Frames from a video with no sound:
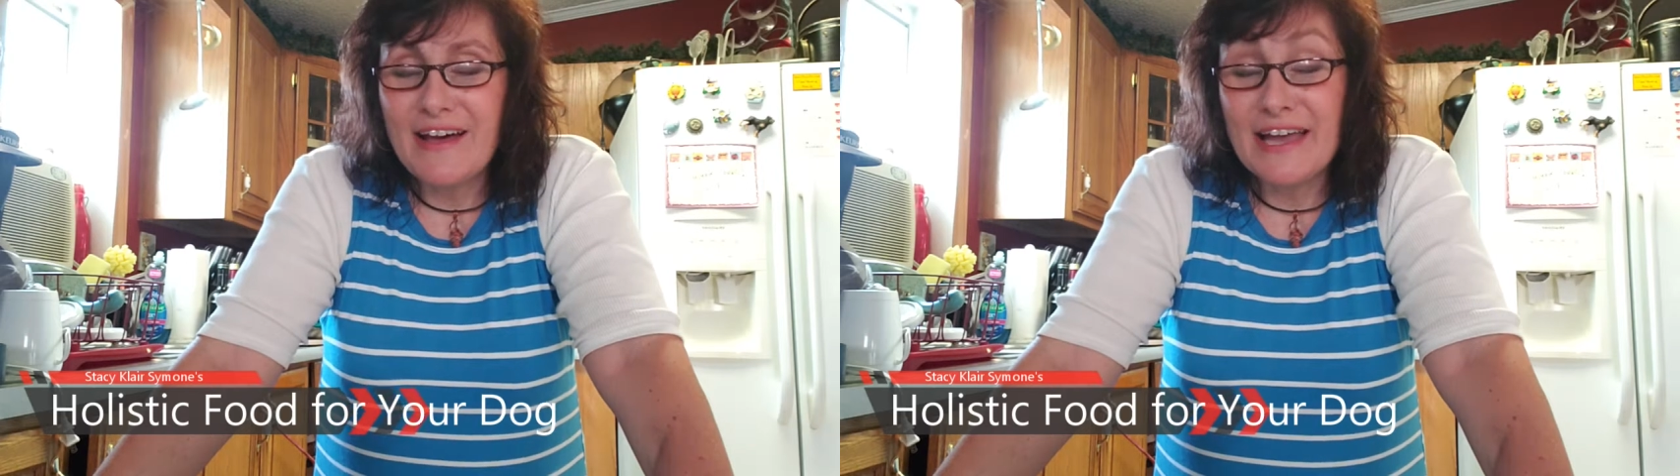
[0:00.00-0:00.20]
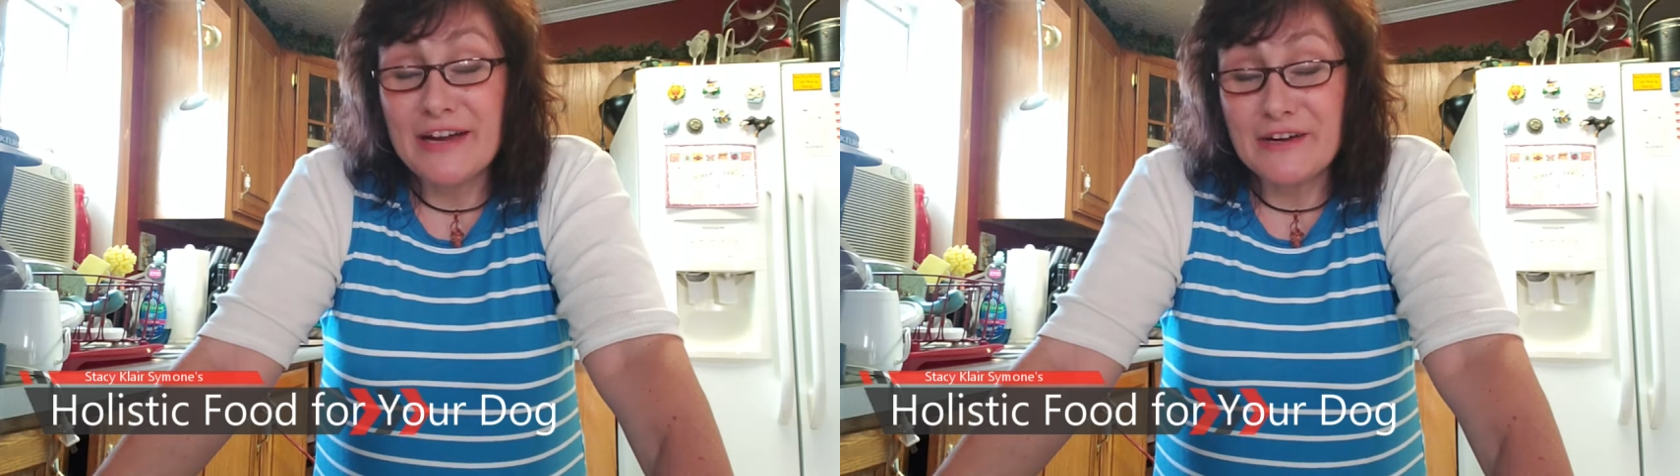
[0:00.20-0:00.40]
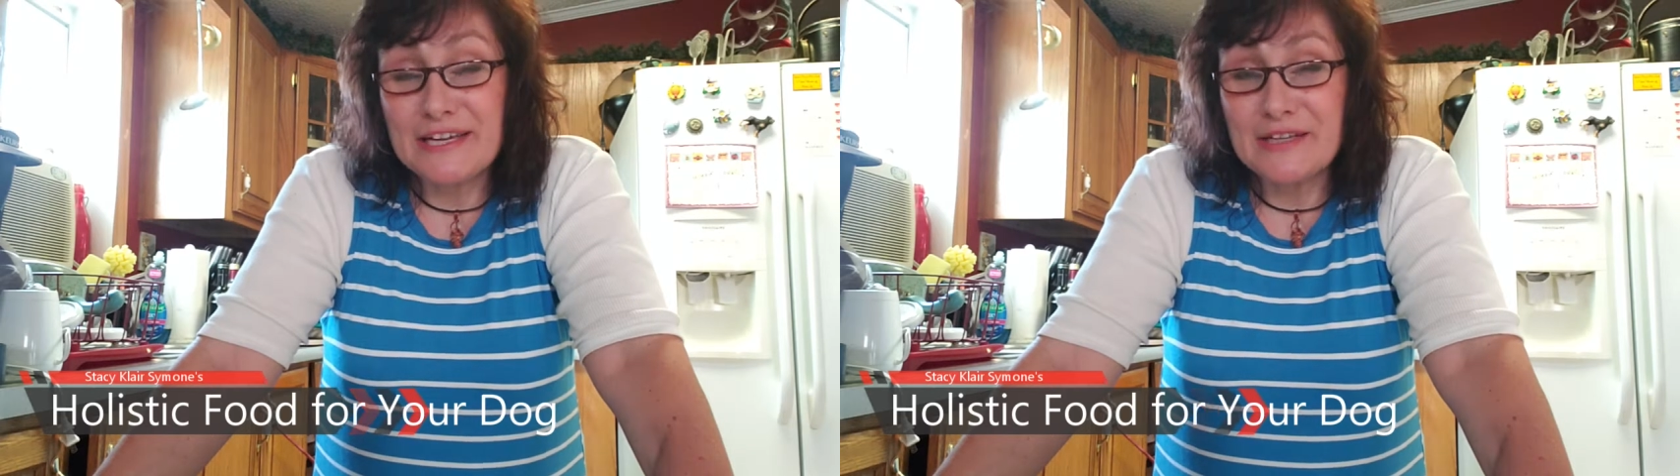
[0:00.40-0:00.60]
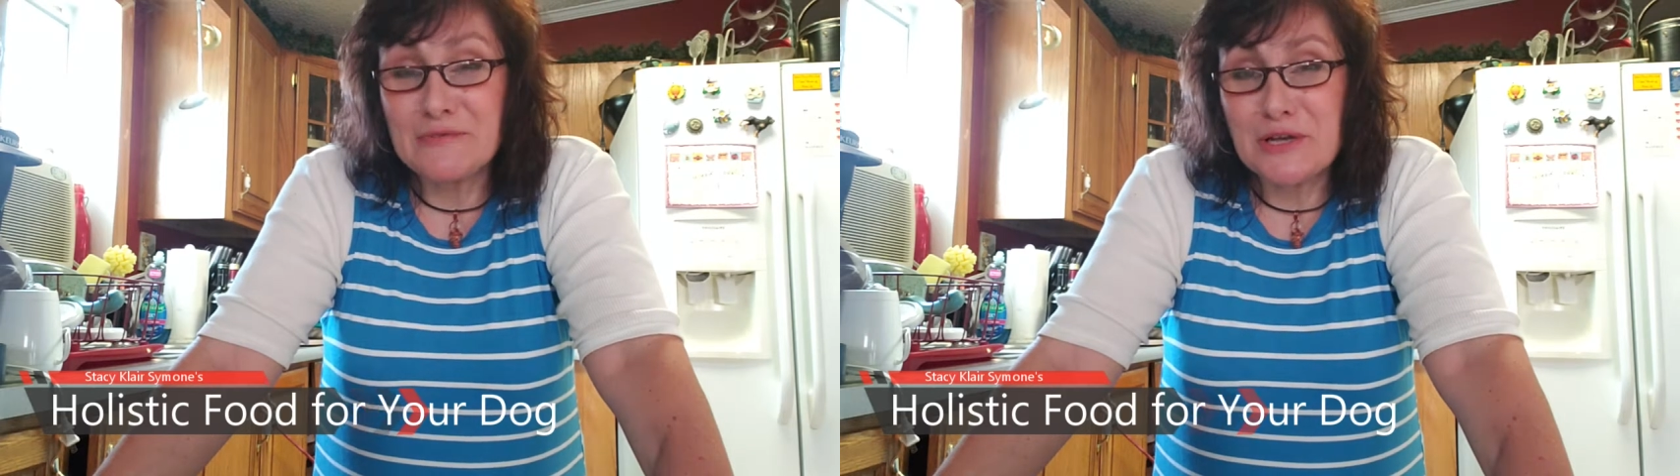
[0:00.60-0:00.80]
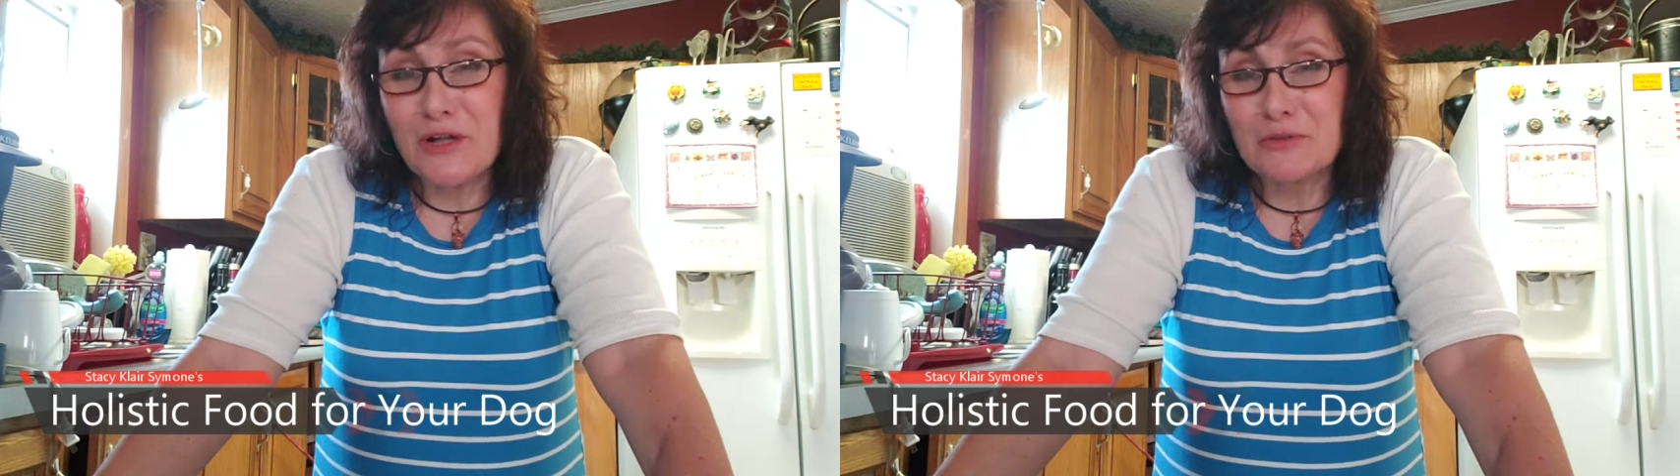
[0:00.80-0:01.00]
Harrigan,
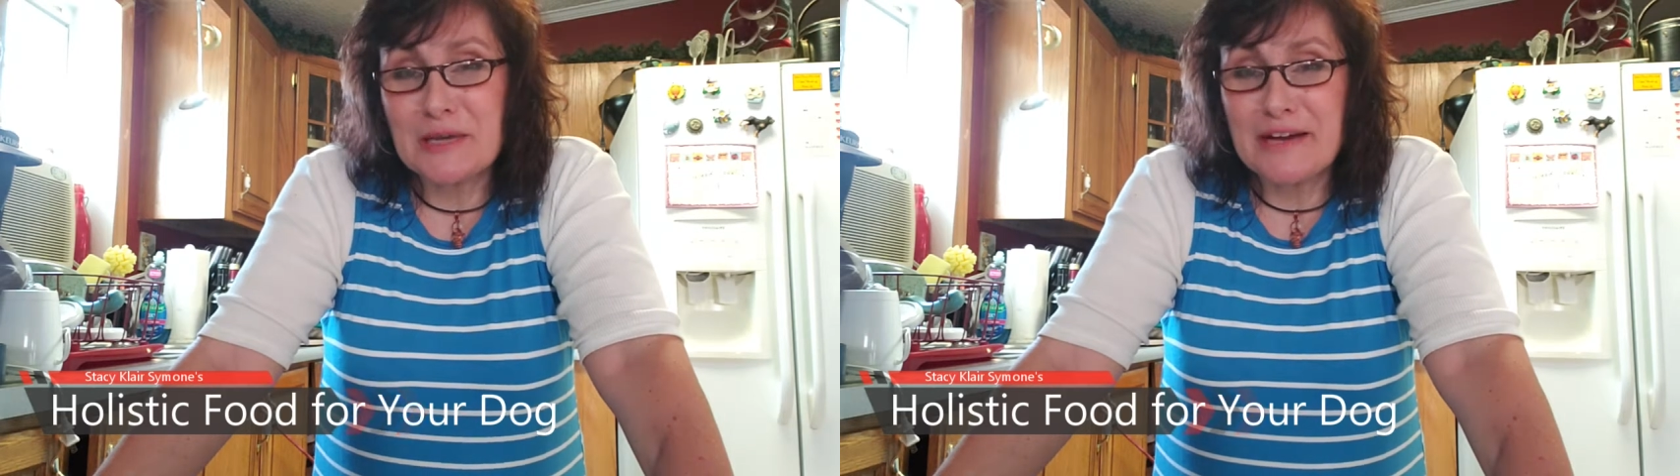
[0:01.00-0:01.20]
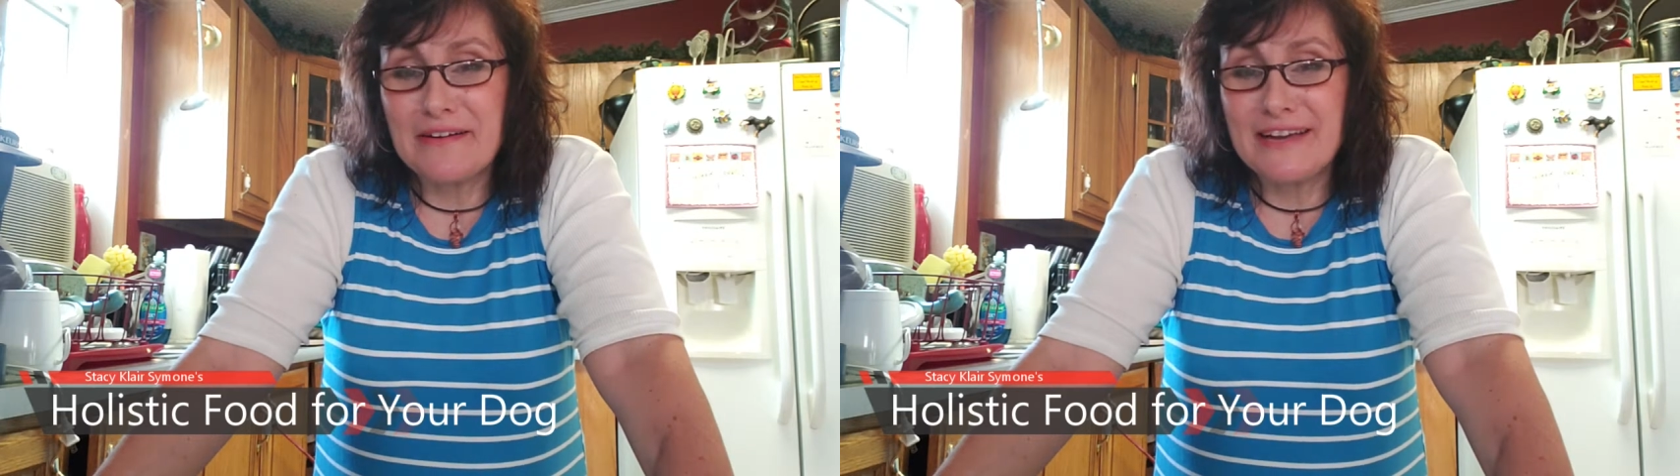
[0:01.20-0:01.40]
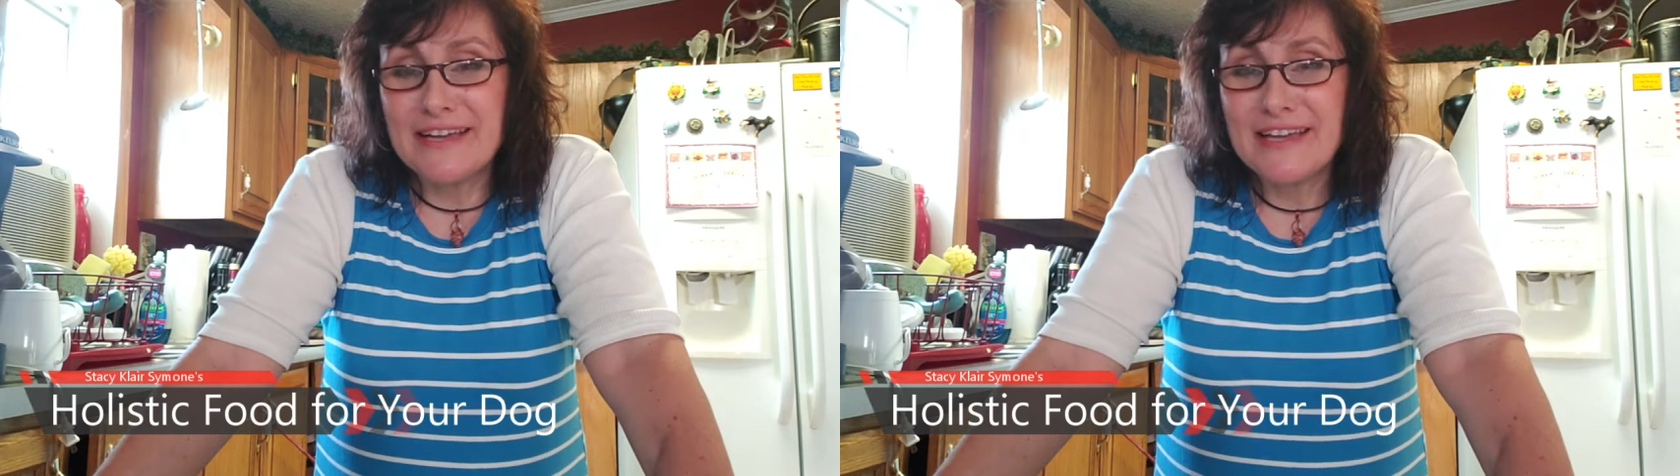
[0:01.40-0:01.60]
we called him Harry.